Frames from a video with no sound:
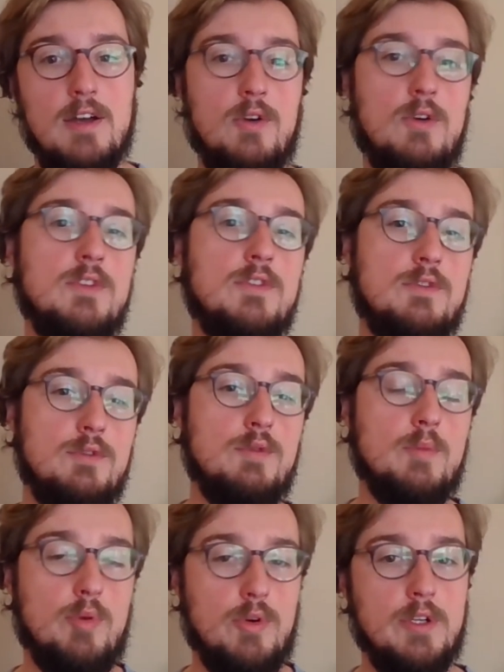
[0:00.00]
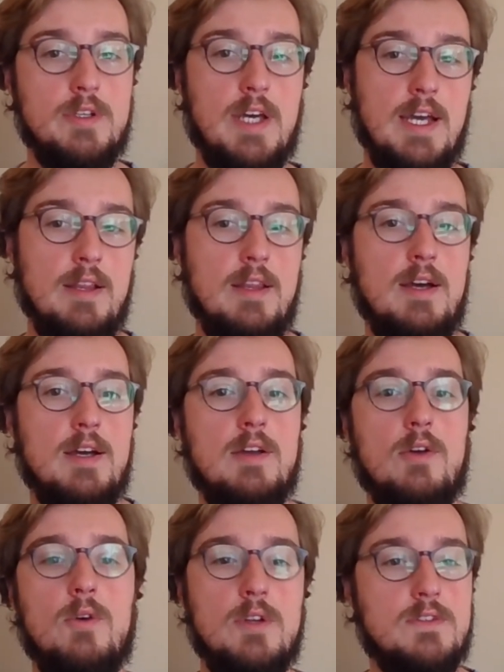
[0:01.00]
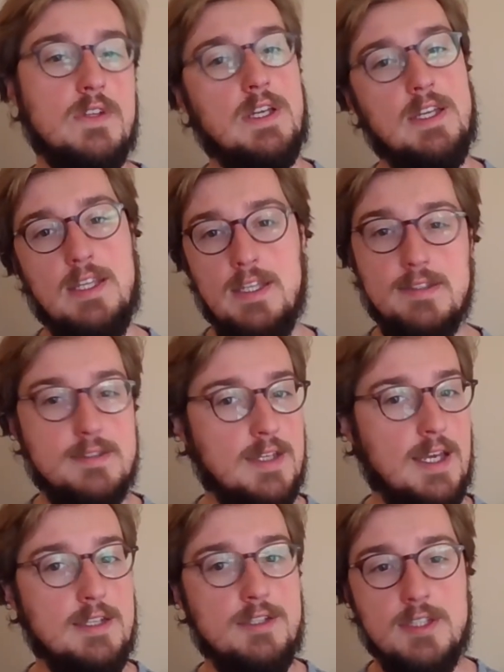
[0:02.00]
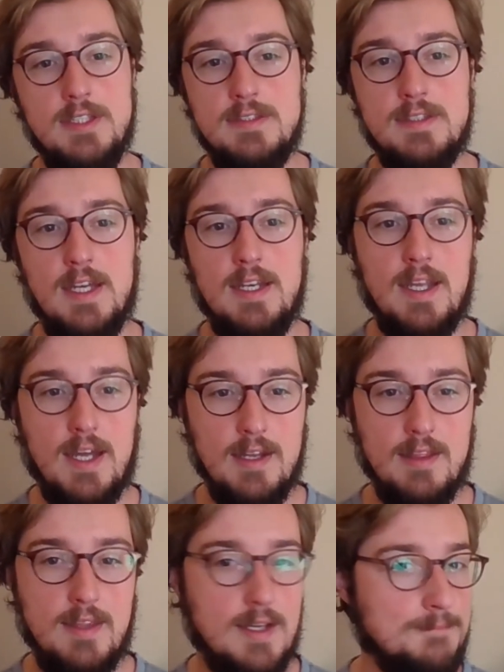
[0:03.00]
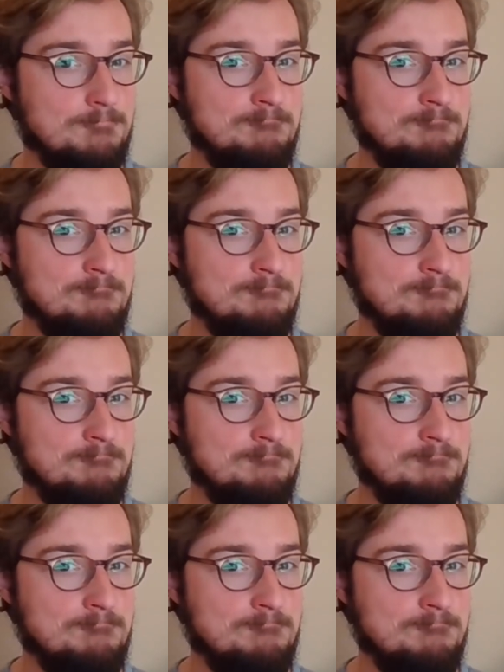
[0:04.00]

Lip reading: or it's through reported dialogue or it's like a he said, she said kind of thing.